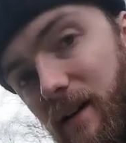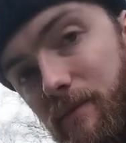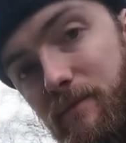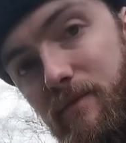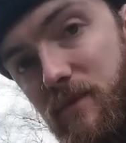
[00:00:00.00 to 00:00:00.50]
a
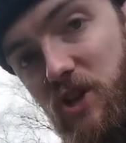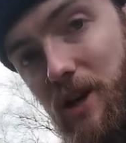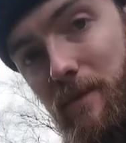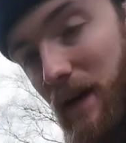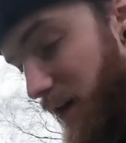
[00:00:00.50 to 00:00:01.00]

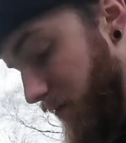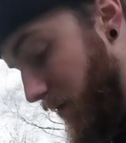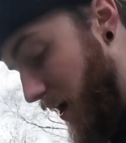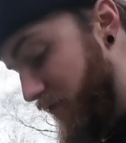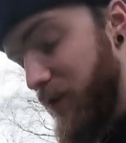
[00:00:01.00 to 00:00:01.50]
cheapy
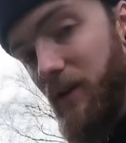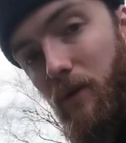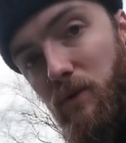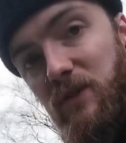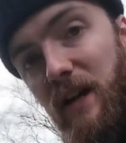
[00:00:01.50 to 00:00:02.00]
other
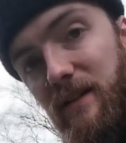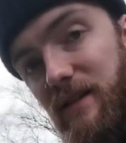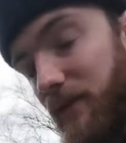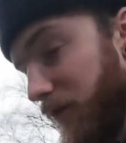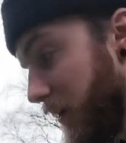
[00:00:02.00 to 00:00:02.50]
alternative